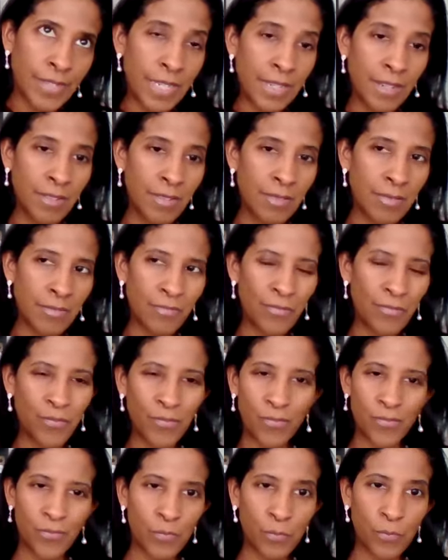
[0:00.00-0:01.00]
And
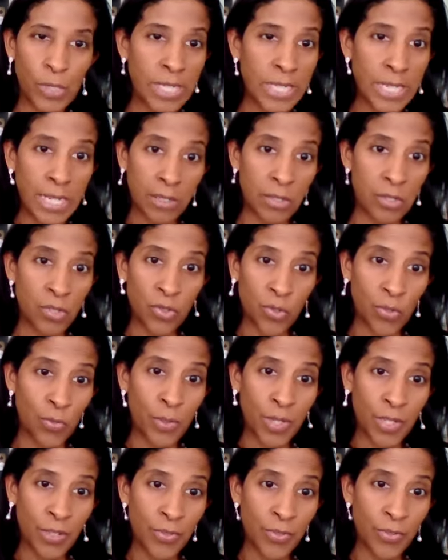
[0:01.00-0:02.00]
we can't
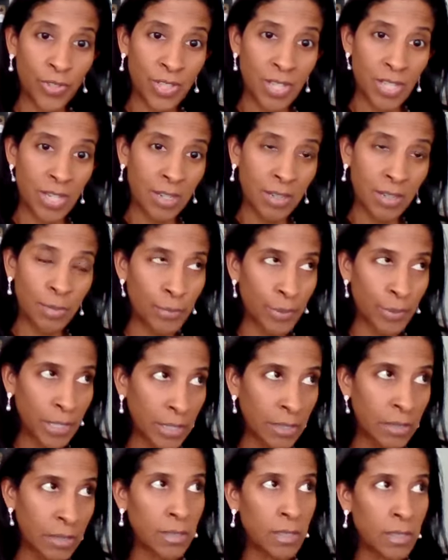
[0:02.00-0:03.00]
control what others think,
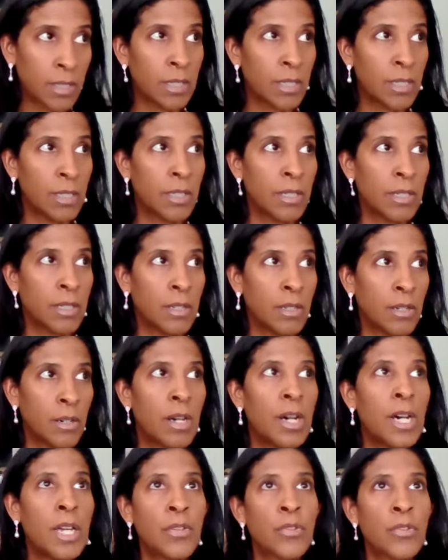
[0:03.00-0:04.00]
but
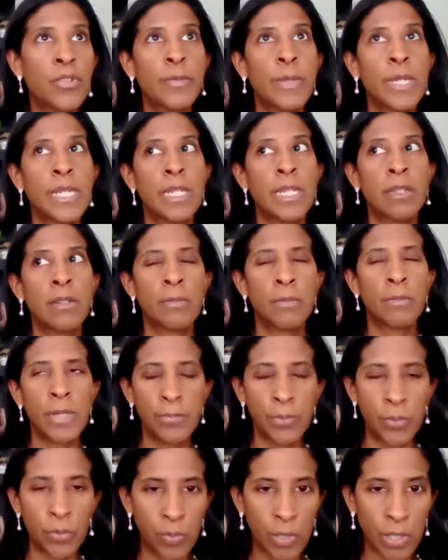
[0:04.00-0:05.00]
others meaning
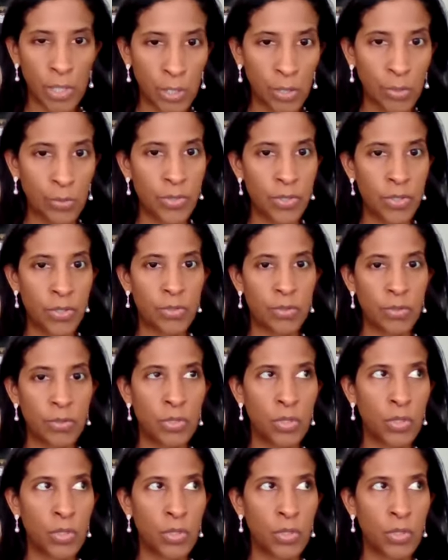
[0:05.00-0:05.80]
people who are close